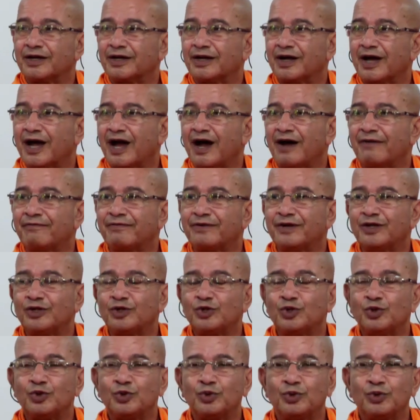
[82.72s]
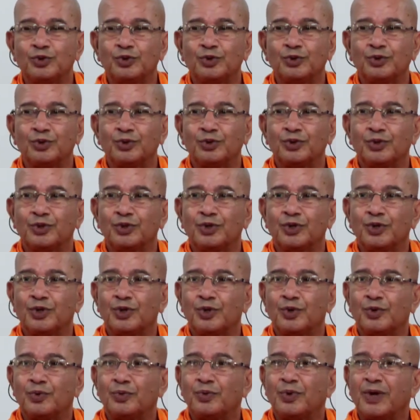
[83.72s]
of Hindu
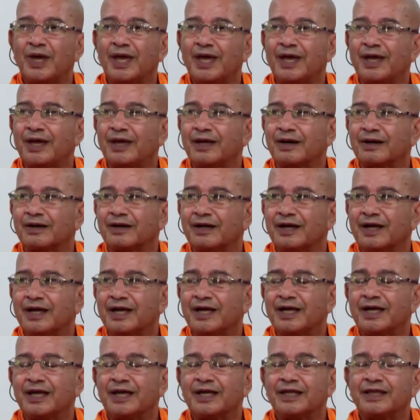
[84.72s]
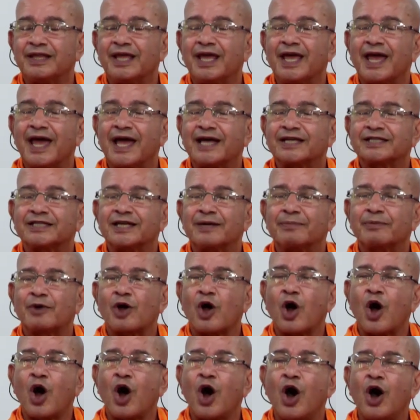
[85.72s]
where they accept
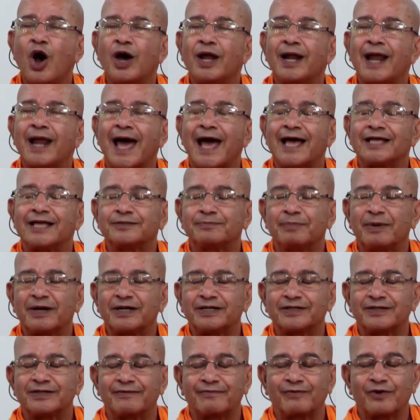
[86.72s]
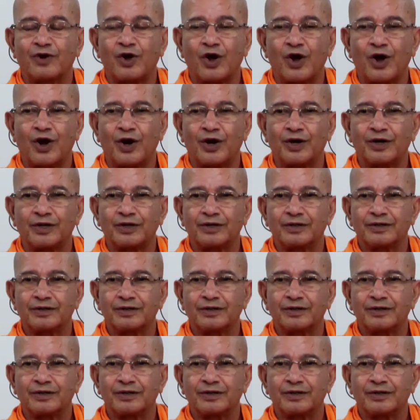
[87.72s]
all aspects of God,